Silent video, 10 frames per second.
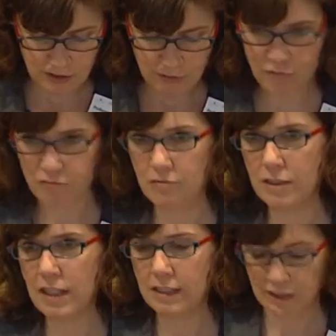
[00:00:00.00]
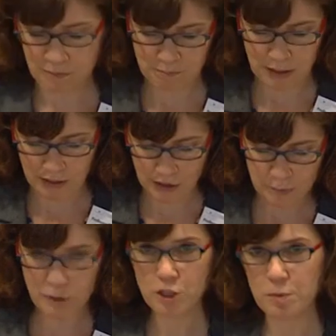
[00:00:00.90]
if, like in Belgium
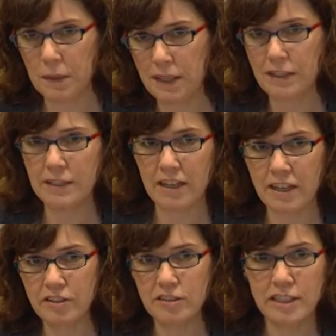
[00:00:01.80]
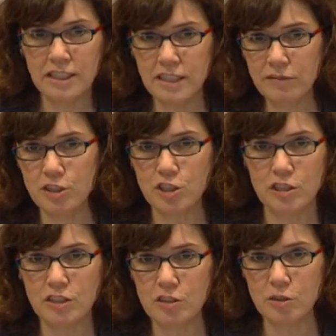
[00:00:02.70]
or Spain, ethnic
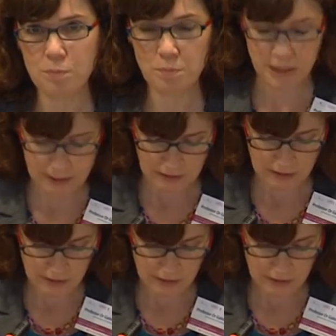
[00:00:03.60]
cleavages do play